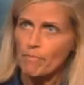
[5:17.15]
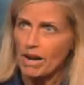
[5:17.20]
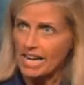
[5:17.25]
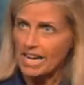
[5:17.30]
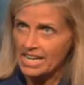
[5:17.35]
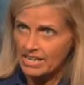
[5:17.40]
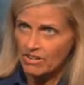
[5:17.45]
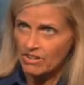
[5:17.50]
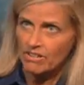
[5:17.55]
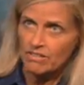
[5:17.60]

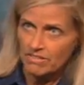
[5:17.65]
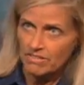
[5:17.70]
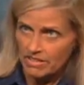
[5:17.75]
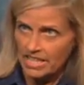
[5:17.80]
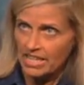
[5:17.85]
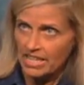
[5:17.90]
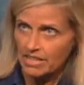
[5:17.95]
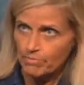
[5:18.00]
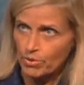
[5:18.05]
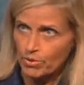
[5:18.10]
might
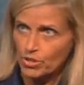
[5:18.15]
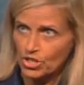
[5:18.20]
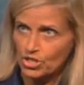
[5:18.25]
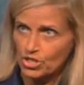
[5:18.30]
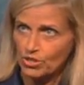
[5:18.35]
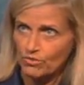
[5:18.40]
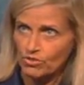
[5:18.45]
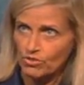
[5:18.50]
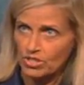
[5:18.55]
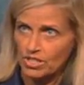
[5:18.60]
then push
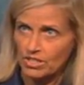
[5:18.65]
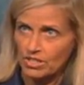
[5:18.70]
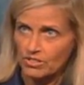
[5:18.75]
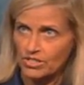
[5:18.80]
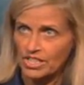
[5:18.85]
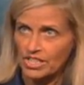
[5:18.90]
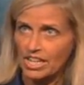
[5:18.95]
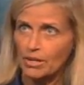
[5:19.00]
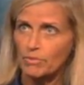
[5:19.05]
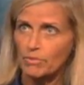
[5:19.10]
over another
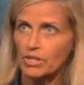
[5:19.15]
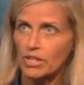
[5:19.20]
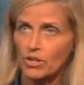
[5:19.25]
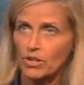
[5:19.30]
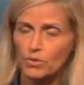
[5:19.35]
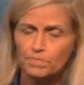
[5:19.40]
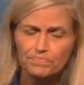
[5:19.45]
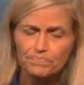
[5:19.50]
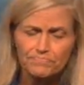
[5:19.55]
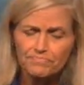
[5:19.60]

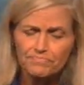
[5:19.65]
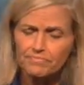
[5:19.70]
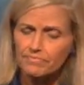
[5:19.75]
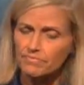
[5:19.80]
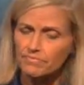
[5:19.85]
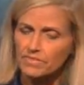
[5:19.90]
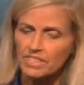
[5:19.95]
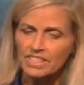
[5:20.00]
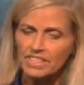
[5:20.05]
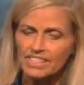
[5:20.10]
domino.
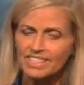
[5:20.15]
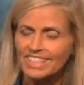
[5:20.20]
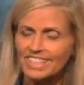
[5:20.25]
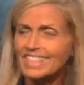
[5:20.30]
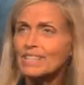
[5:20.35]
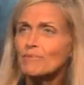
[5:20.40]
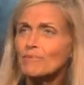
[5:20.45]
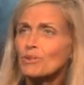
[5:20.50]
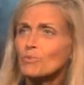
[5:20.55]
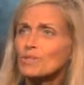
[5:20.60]

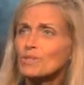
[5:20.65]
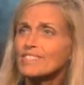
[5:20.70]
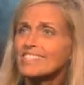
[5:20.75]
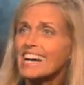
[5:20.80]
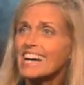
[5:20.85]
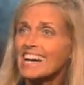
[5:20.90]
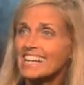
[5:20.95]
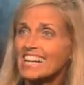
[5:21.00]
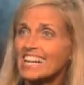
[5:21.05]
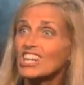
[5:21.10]
Lehman was
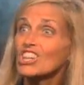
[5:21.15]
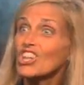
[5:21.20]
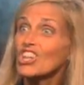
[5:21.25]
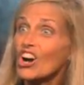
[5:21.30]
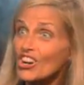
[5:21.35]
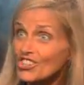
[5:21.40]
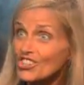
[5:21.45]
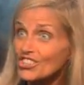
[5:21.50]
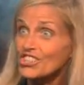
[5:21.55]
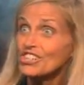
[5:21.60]
not
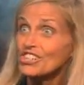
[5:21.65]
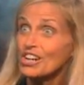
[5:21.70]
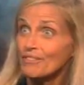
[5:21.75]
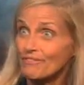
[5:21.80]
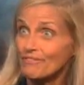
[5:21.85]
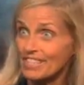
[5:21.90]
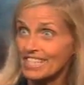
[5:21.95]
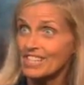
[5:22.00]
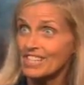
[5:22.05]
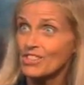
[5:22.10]
large enough
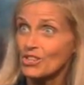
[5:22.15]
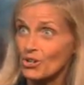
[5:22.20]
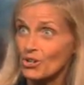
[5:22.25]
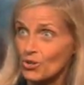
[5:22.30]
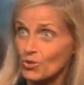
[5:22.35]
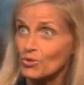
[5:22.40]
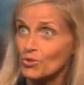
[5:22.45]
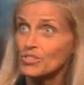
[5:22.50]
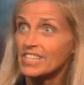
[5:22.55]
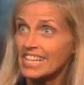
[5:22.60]
in
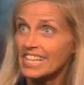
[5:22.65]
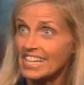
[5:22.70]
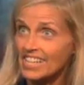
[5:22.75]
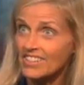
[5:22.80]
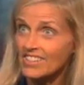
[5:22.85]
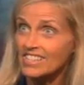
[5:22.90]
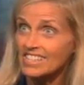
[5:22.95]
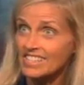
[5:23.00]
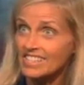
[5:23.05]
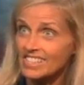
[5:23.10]
those
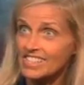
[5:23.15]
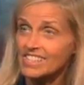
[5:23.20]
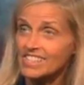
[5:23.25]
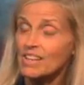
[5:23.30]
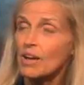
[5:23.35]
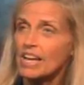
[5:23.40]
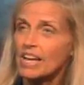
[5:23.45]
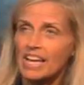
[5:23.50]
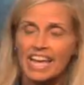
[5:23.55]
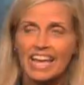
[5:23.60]
areas.
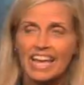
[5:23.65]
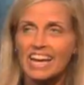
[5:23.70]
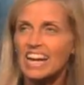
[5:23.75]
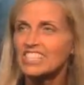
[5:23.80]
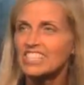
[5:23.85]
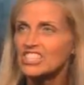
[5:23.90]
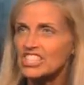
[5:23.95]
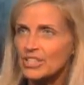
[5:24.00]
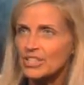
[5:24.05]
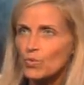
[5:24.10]

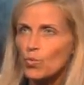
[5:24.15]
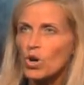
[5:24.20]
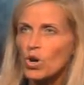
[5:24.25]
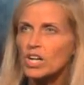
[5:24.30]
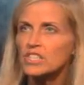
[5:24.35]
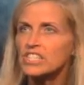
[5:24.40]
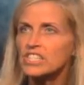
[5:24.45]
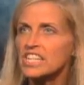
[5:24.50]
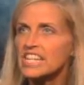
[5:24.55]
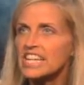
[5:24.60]
AIG
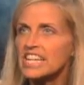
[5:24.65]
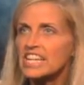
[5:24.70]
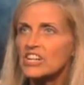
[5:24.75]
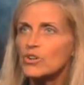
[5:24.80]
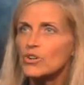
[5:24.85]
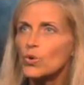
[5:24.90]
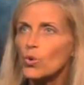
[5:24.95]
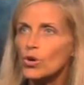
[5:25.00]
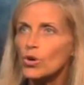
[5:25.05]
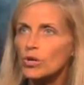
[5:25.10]
was
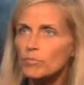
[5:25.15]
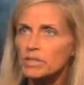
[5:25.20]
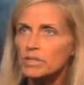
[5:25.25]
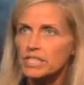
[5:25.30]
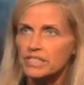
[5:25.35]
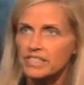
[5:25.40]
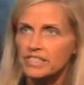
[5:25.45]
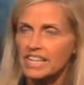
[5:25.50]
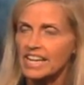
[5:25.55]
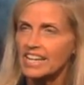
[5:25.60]

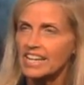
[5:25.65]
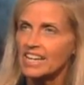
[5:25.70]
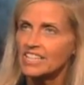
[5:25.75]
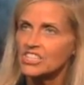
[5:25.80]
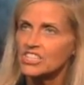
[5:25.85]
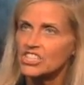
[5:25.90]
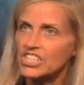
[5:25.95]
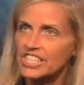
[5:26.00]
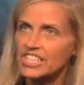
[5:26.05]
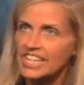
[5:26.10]
enormous.
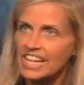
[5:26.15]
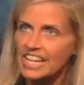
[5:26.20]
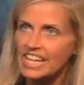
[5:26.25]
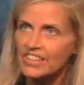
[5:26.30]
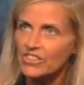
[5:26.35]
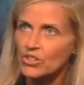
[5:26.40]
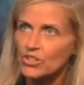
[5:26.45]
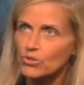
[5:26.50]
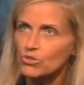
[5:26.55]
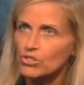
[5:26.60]
AIG
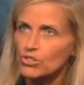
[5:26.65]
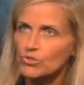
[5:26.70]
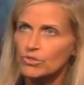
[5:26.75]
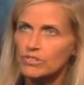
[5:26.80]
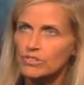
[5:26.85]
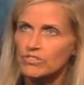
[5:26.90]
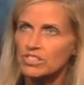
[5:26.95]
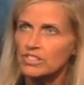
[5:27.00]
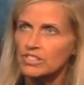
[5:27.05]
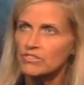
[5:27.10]
had those
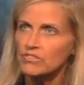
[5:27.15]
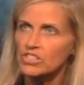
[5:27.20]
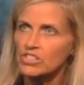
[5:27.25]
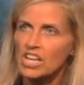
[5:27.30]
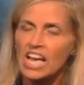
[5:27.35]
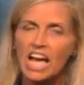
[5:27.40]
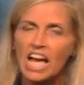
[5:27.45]
derivatives